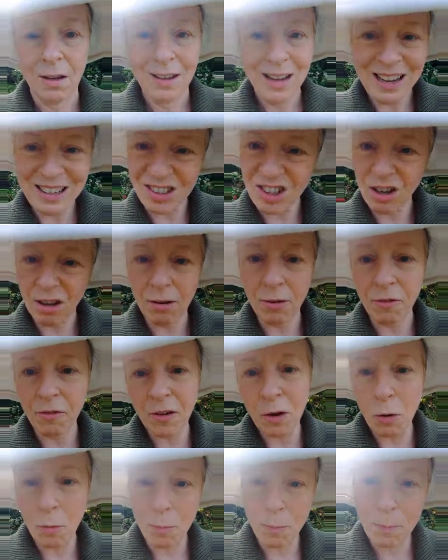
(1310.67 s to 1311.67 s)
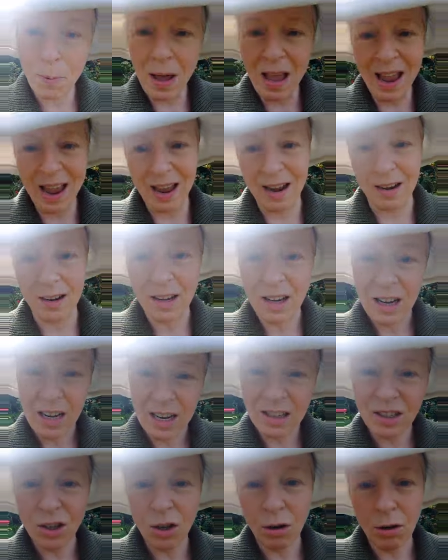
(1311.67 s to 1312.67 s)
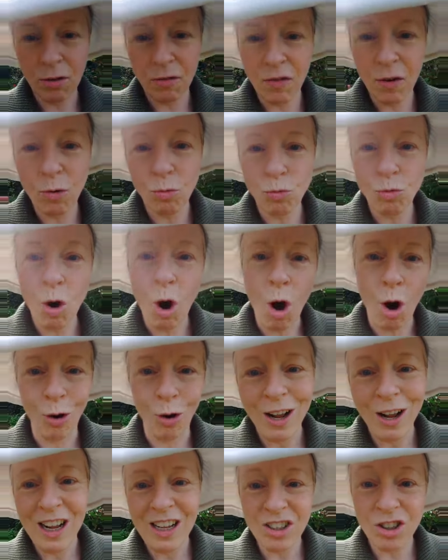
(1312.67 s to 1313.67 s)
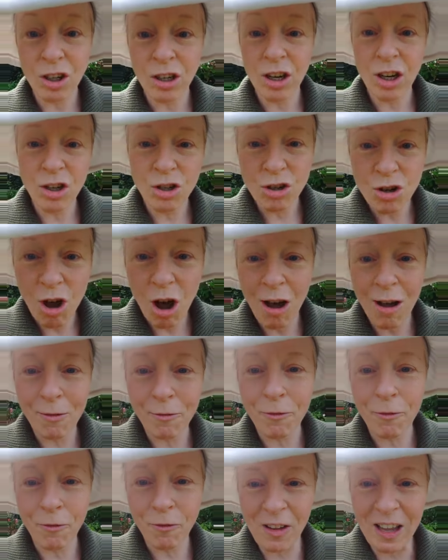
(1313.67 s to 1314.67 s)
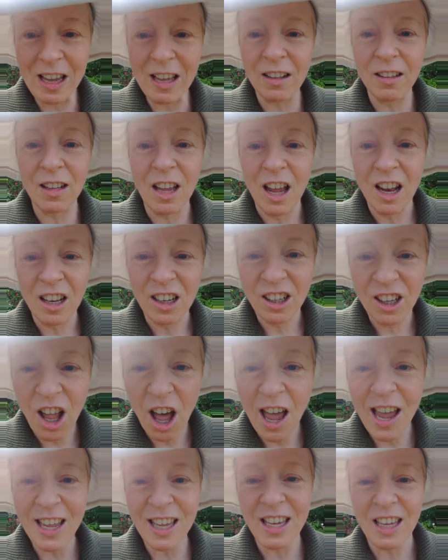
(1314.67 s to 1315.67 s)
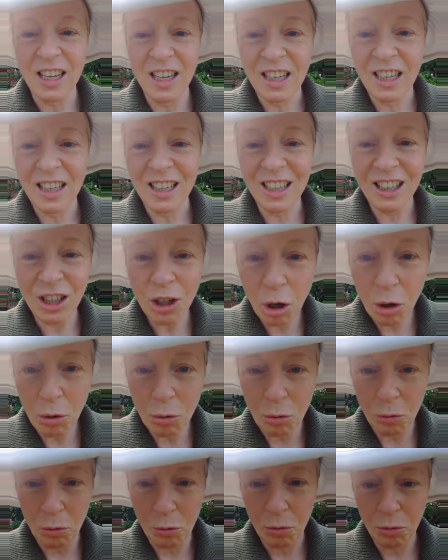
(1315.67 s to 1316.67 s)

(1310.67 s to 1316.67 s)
It's going to feel bad. It's going to feel wrong. It's going to not feel like you.